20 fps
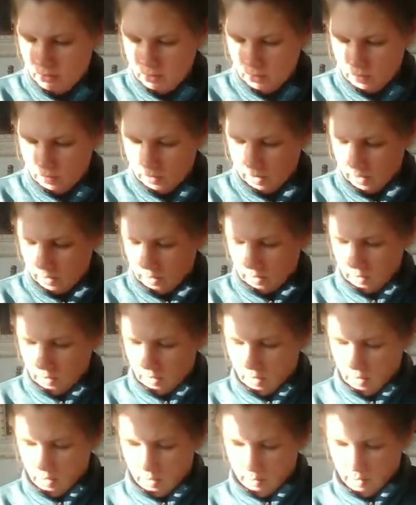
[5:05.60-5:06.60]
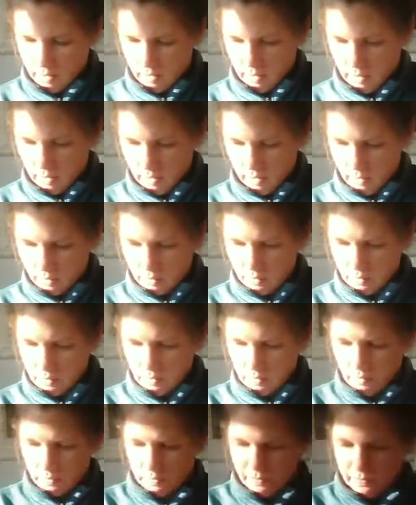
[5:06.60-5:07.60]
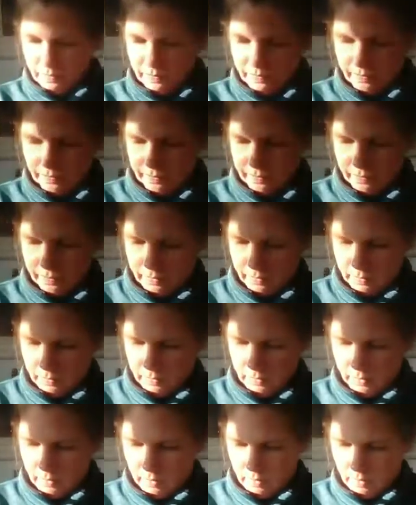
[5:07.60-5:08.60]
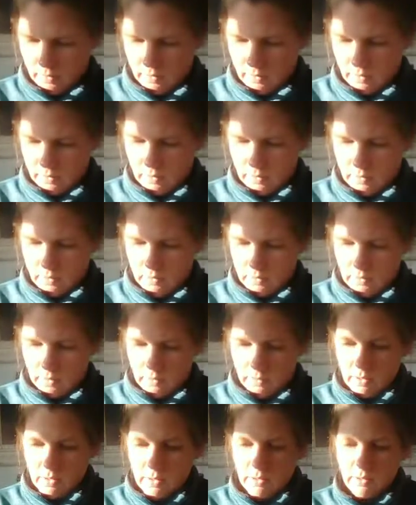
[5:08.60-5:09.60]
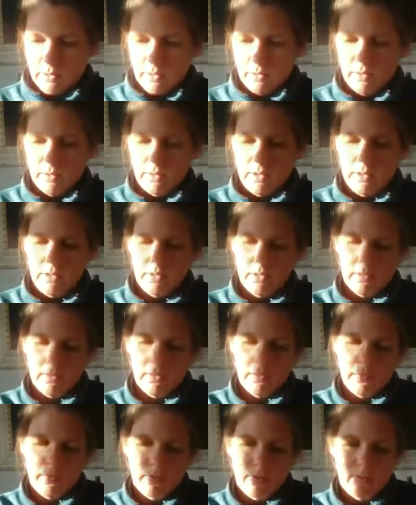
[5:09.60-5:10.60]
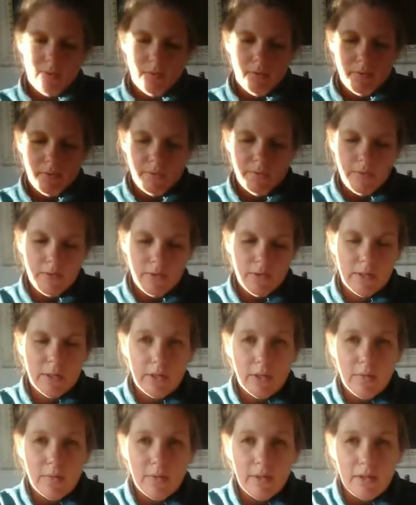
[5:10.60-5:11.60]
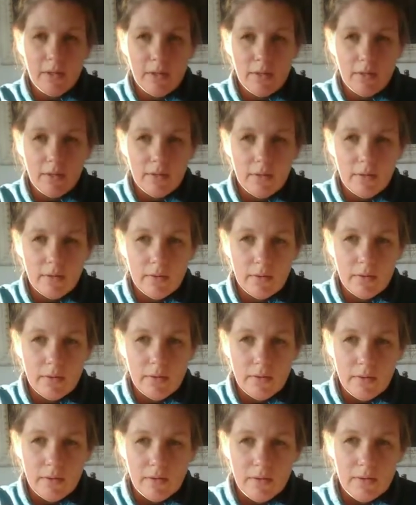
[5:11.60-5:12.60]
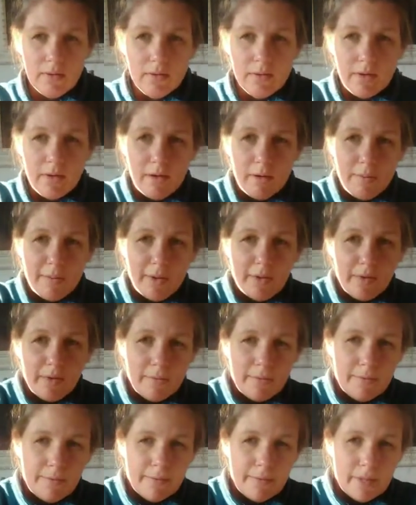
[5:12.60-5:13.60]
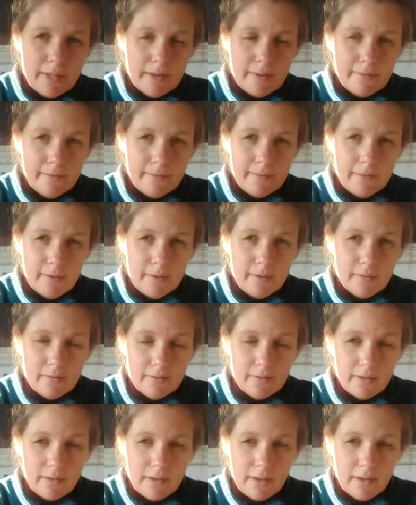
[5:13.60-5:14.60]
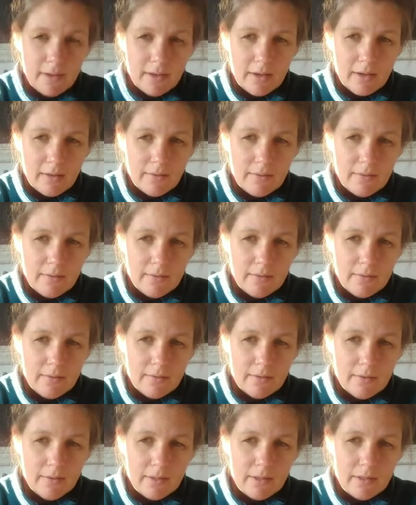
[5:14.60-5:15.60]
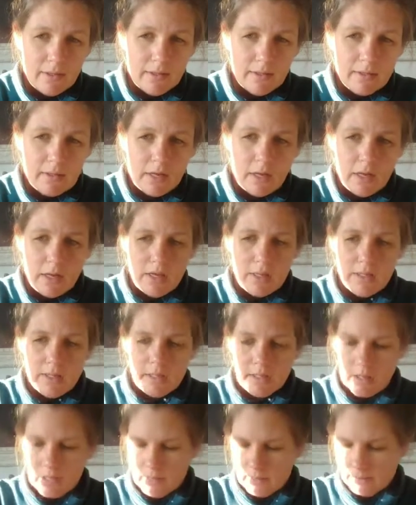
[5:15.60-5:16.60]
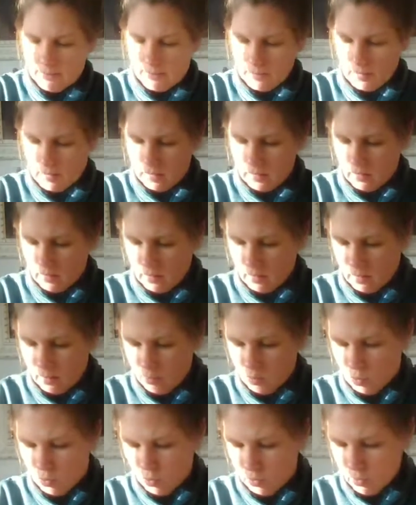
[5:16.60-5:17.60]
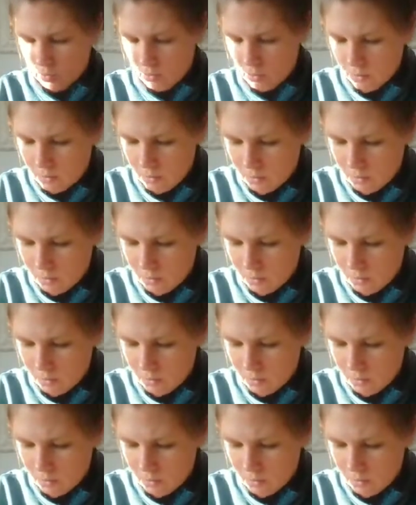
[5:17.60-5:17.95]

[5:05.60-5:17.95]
Let's try the common now. So these, I don't know if you can tell, but the amount of fluff they have is significantly more.